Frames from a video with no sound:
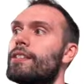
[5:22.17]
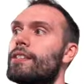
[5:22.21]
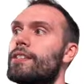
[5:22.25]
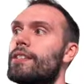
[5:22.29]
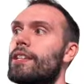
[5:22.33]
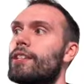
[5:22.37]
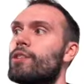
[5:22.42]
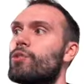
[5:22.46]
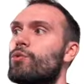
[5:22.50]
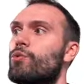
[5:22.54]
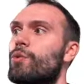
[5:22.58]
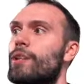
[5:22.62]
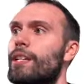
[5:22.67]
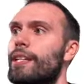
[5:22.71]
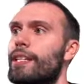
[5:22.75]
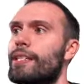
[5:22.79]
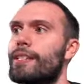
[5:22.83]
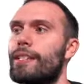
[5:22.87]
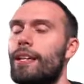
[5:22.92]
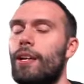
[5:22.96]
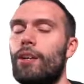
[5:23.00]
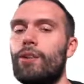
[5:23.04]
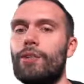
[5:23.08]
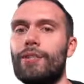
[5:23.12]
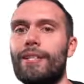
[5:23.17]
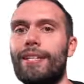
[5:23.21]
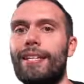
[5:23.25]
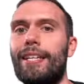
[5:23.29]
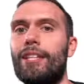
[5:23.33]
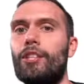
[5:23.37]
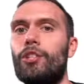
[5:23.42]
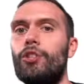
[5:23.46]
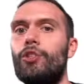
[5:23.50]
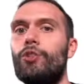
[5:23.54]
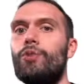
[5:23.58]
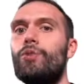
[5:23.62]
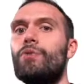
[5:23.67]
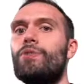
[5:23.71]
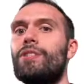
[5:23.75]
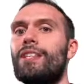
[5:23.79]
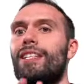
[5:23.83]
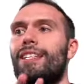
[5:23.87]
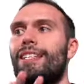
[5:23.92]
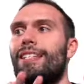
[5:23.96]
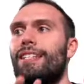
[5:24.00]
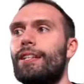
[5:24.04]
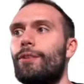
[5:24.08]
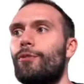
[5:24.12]
dendritic cells can use
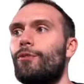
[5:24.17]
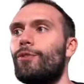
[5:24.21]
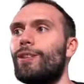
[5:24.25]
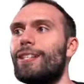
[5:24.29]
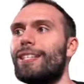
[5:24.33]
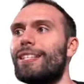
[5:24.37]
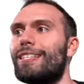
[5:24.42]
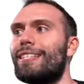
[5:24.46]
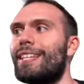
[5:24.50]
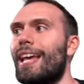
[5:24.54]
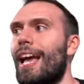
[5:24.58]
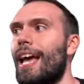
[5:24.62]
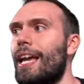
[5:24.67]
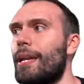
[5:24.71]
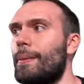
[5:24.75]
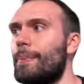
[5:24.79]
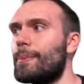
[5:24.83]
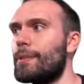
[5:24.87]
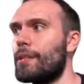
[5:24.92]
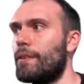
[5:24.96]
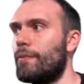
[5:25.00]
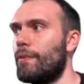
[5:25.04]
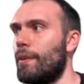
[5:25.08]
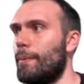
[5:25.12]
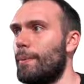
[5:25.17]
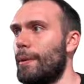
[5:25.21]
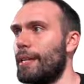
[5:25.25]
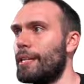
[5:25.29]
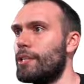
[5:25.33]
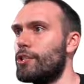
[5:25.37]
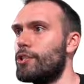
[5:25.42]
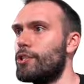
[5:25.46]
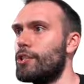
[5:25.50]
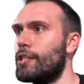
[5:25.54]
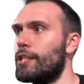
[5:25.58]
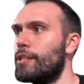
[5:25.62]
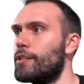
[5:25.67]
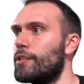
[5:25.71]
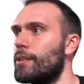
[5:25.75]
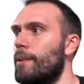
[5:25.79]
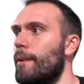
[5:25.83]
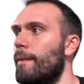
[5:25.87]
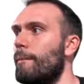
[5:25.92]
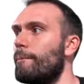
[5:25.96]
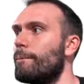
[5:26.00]
different types of MHCs.